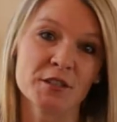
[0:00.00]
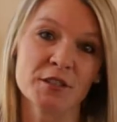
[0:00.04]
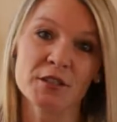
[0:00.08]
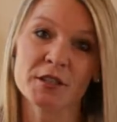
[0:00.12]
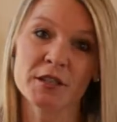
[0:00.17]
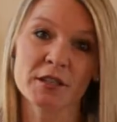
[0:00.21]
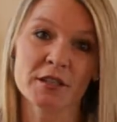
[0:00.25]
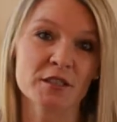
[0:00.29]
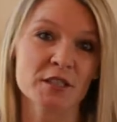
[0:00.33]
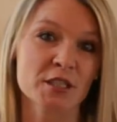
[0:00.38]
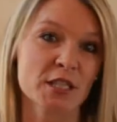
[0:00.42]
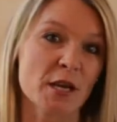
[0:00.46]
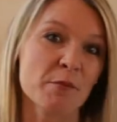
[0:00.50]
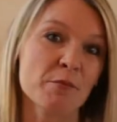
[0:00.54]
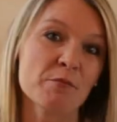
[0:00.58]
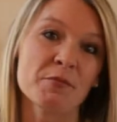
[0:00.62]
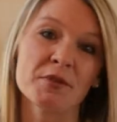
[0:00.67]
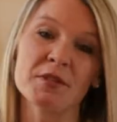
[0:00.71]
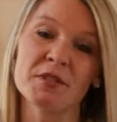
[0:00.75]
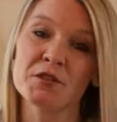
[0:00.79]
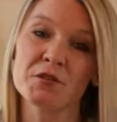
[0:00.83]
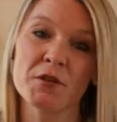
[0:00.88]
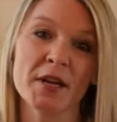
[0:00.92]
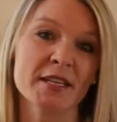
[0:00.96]
You can jump
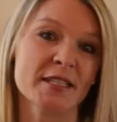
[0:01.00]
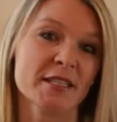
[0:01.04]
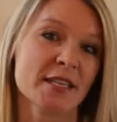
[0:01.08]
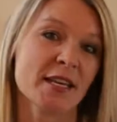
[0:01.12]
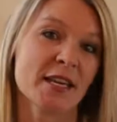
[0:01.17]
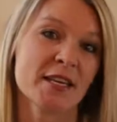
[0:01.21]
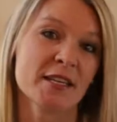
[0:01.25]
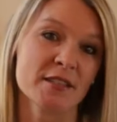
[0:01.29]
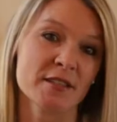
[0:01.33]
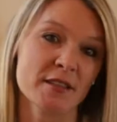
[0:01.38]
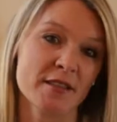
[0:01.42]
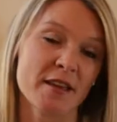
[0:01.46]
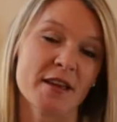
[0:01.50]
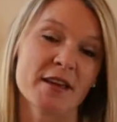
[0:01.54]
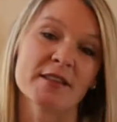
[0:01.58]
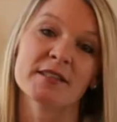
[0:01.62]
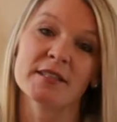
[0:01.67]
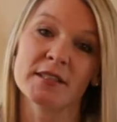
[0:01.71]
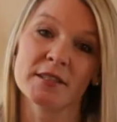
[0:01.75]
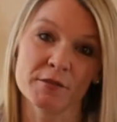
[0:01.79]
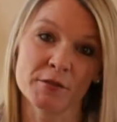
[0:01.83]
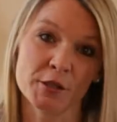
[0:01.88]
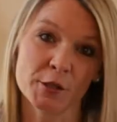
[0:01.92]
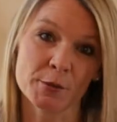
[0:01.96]
straight ahead to that
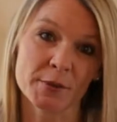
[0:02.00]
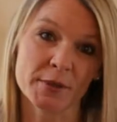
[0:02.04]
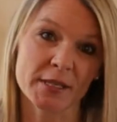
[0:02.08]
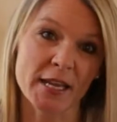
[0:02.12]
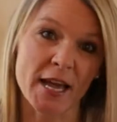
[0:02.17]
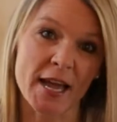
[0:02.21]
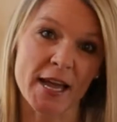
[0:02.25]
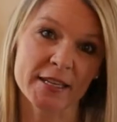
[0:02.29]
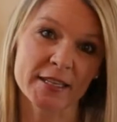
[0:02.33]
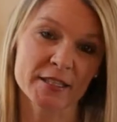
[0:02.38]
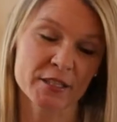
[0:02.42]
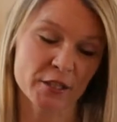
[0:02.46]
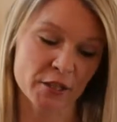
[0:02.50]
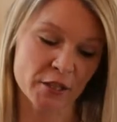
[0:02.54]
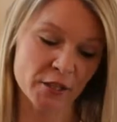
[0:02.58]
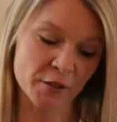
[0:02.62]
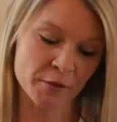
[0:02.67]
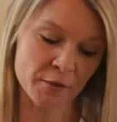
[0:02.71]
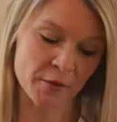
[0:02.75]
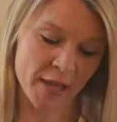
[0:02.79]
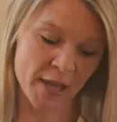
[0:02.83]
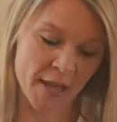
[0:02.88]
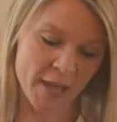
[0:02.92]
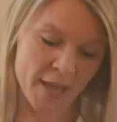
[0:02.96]
if you would like to.